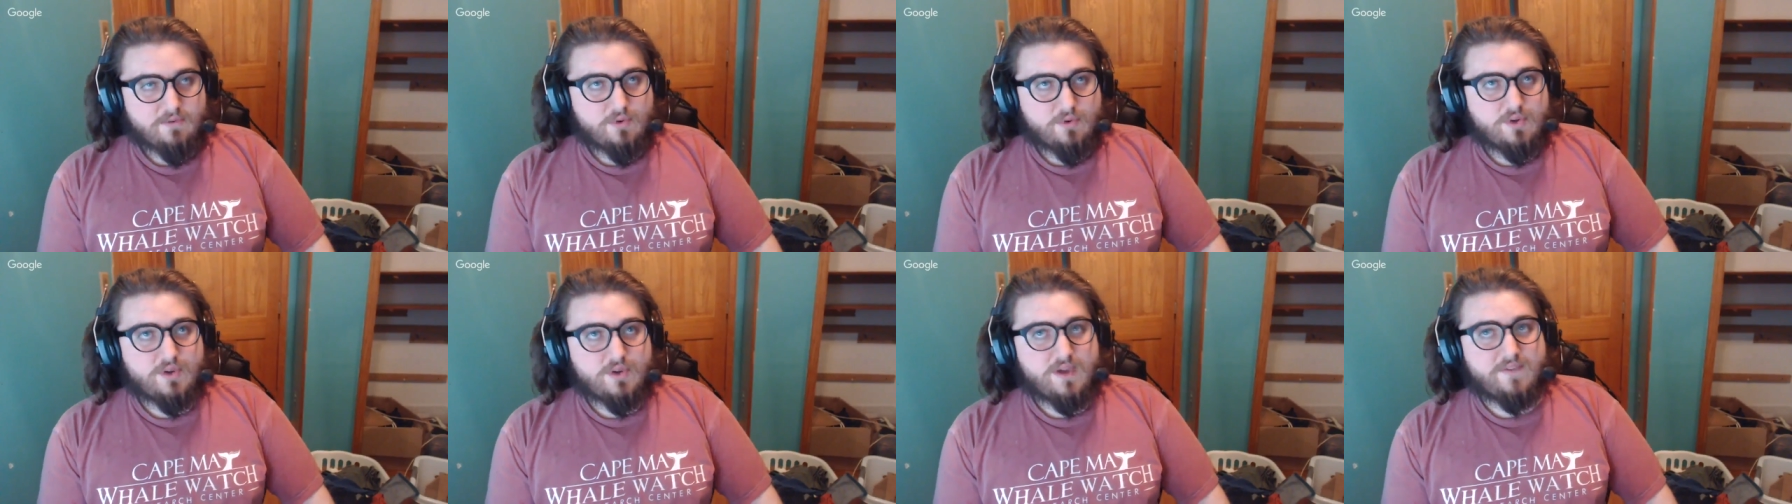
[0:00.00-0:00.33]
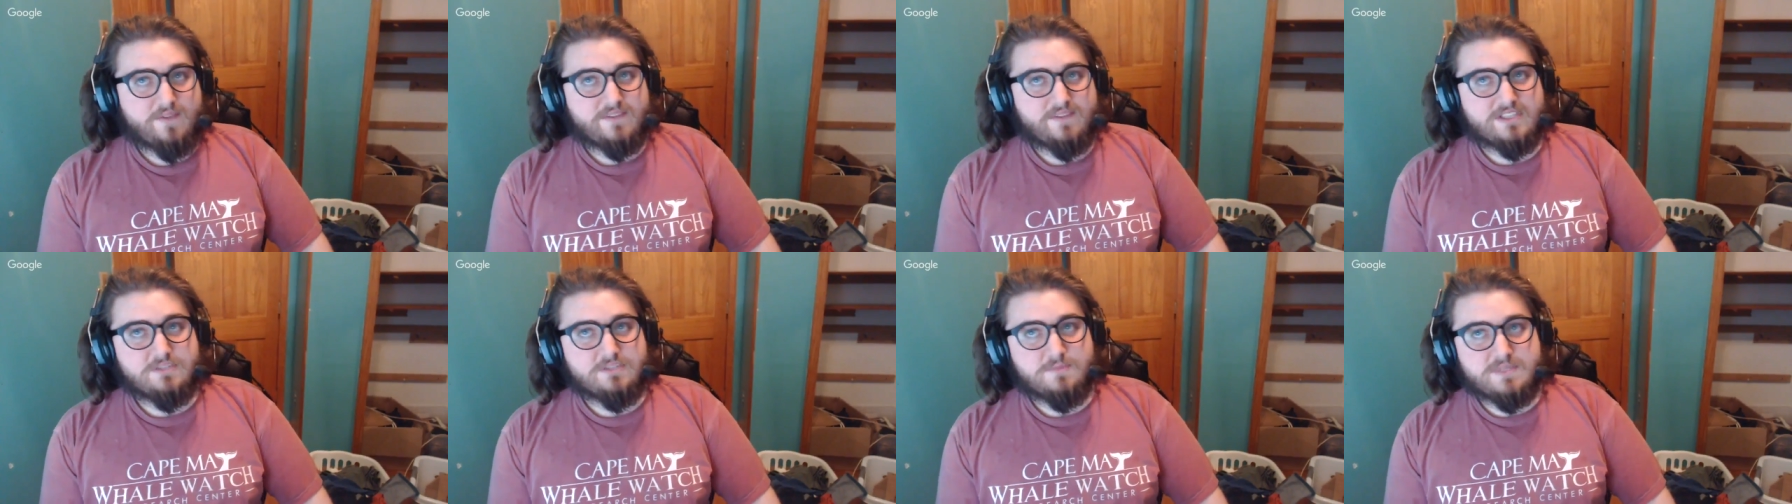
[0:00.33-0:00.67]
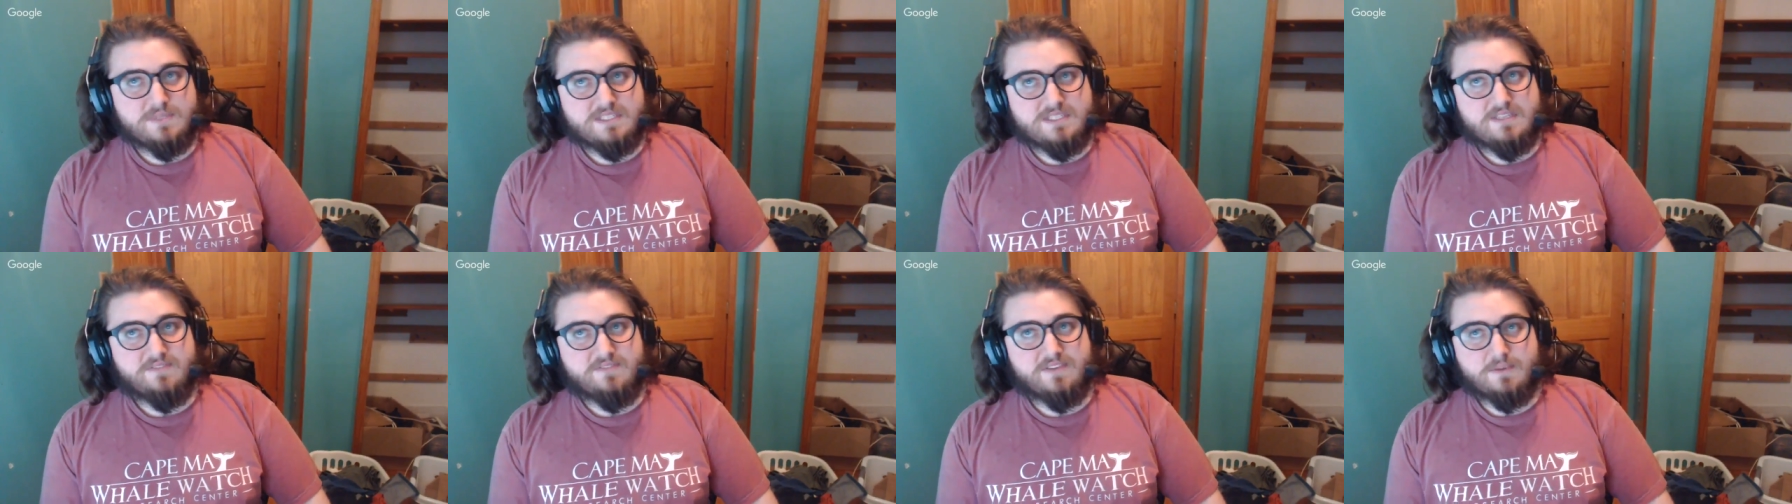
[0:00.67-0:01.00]
when you have a
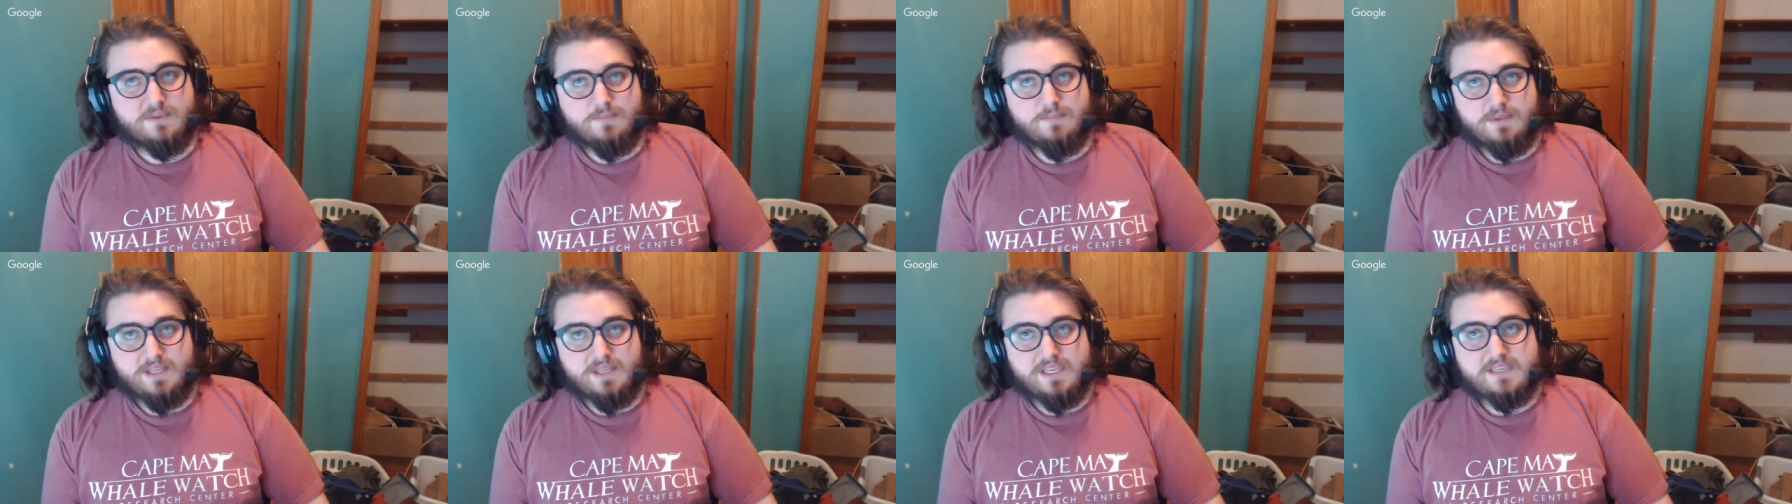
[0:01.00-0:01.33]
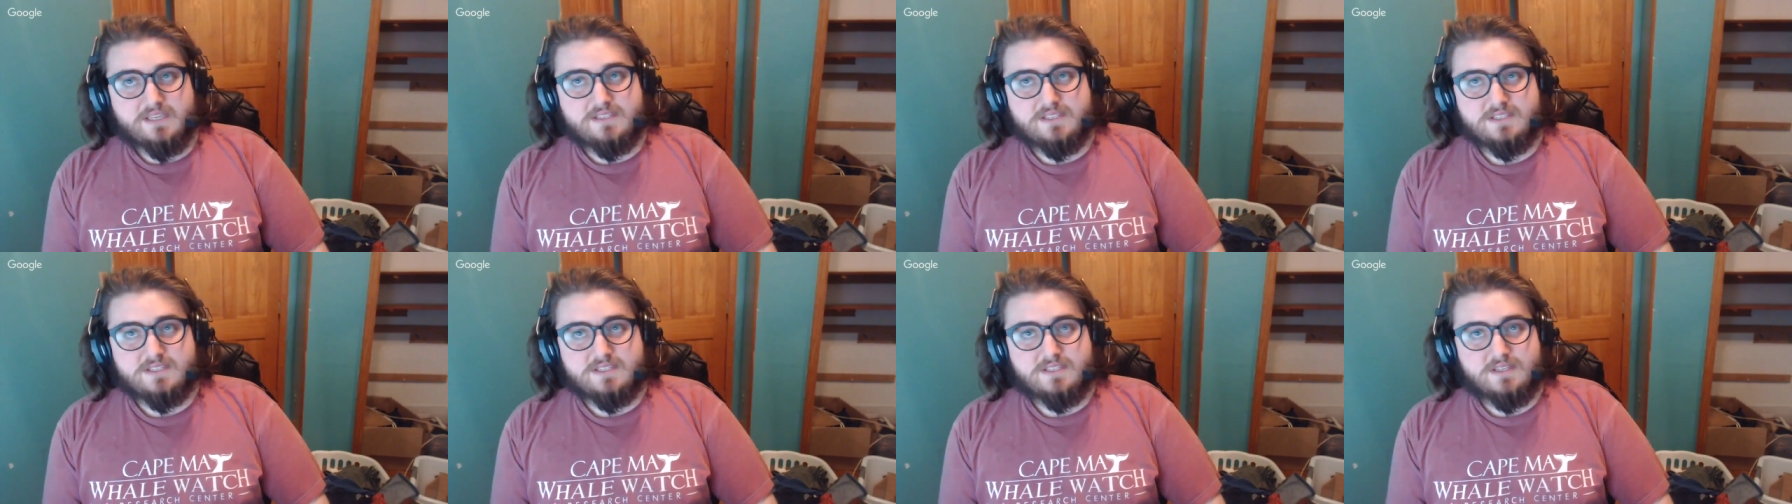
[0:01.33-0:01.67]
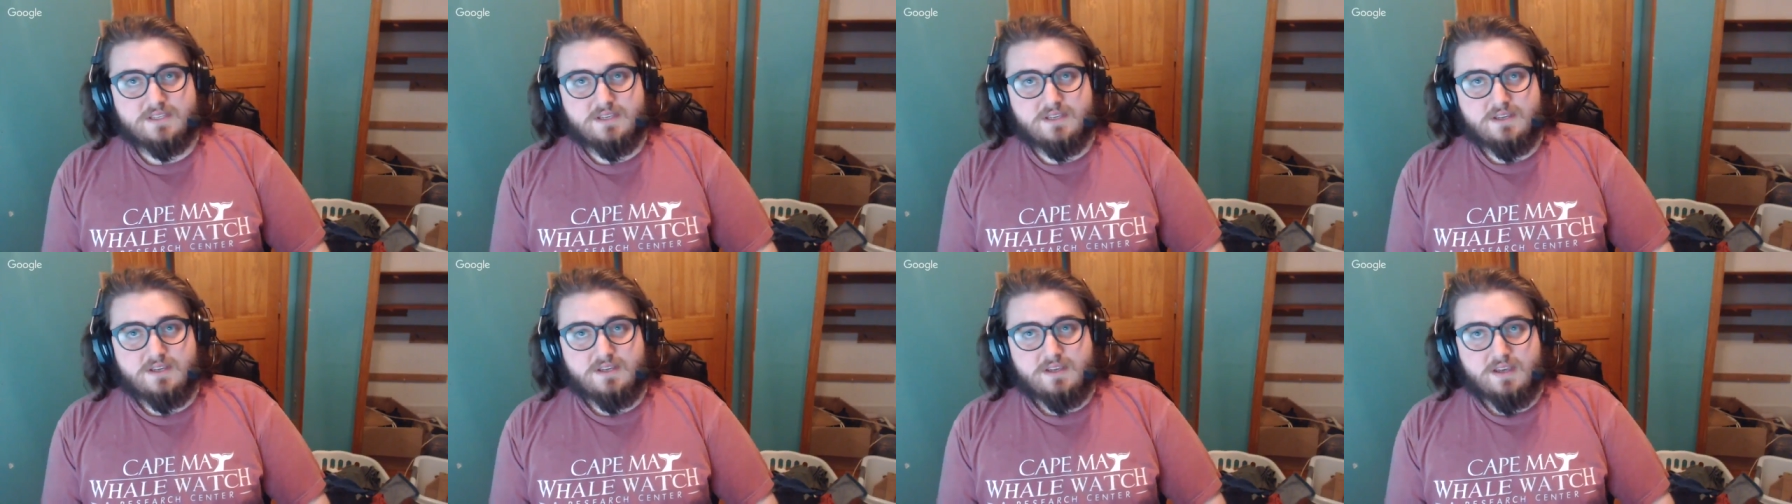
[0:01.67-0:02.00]
specific place,
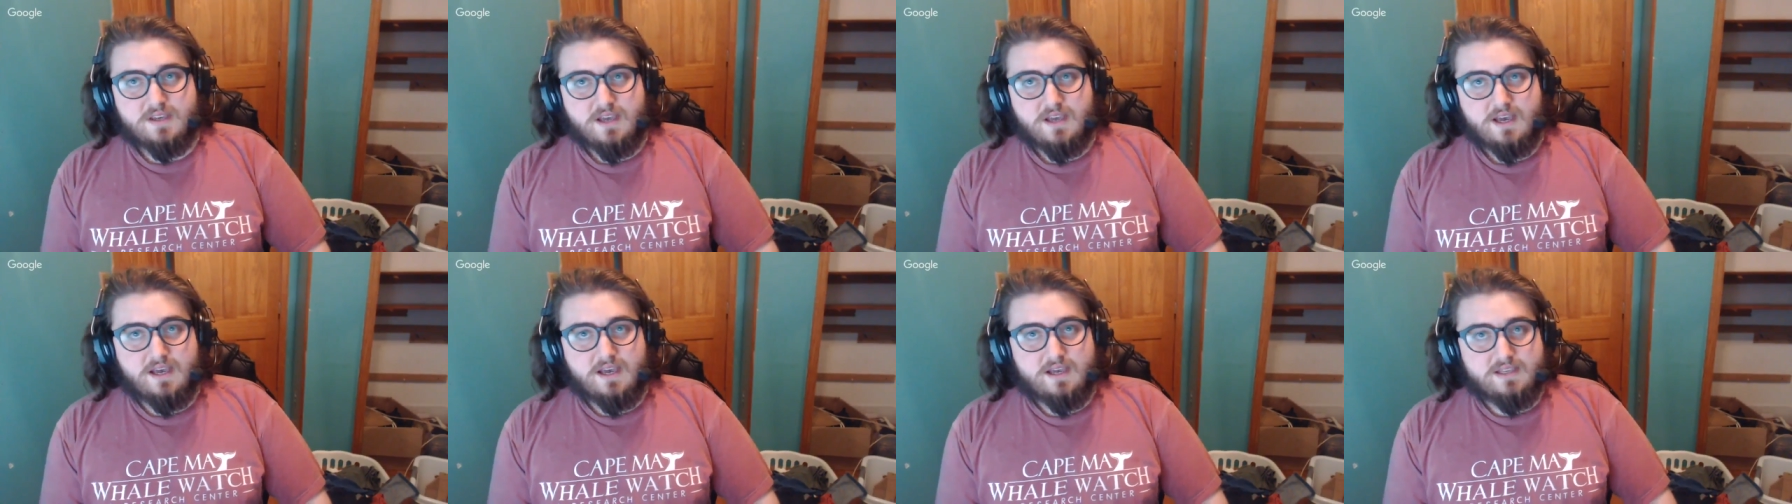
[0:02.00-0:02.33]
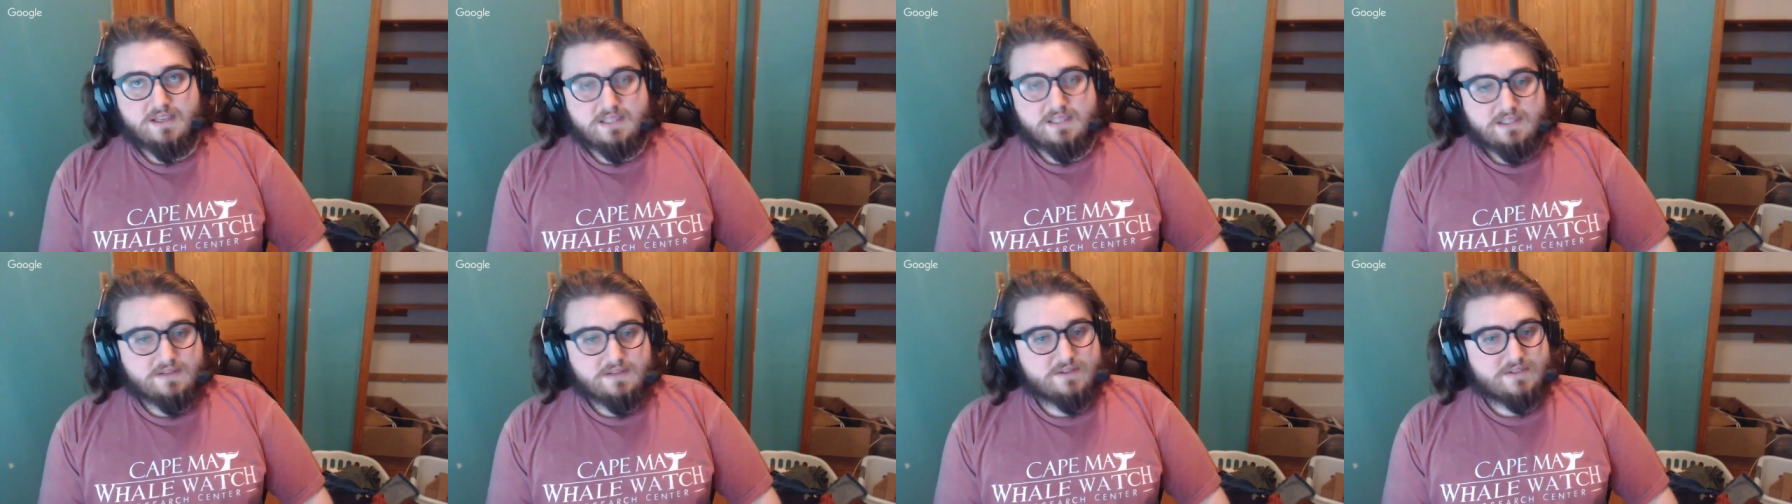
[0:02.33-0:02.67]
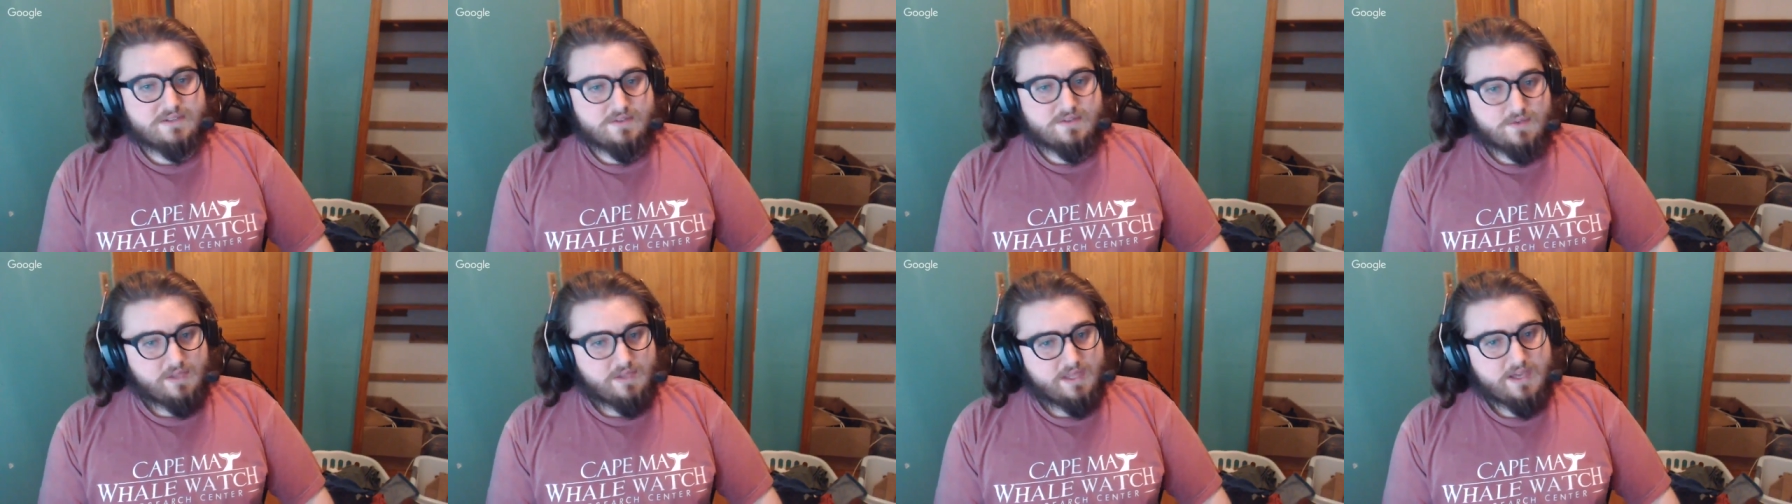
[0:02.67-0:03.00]
uh, you know,
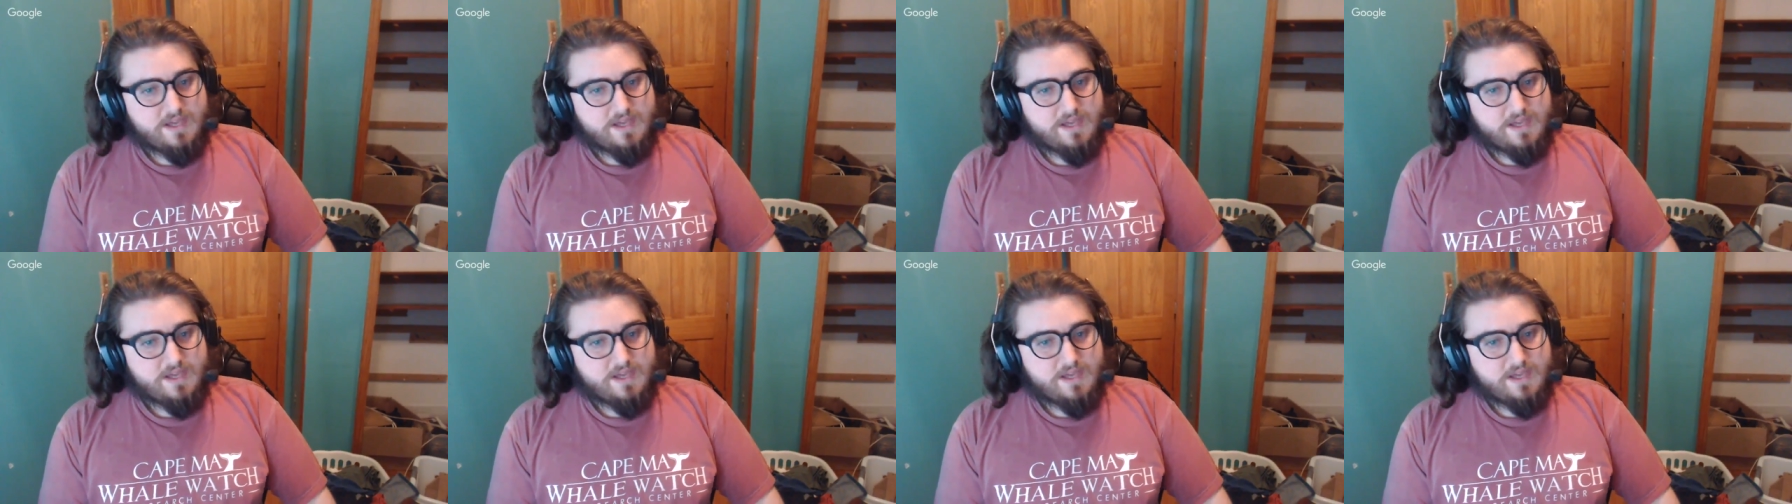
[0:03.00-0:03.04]
is really